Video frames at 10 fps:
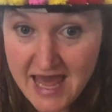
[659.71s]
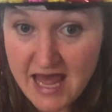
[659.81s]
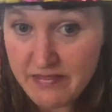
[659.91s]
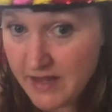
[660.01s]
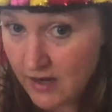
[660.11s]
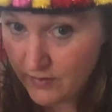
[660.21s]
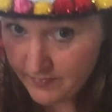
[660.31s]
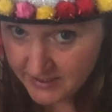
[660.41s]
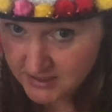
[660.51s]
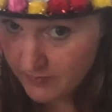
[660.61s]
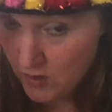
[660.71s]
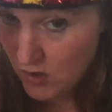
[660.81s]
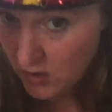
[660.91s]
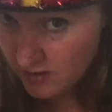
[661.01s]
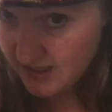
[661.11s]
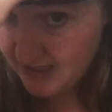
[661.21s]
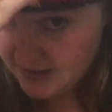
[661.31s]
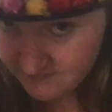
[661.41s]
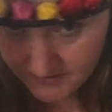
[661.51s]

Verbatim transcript: And then we picked up all kind of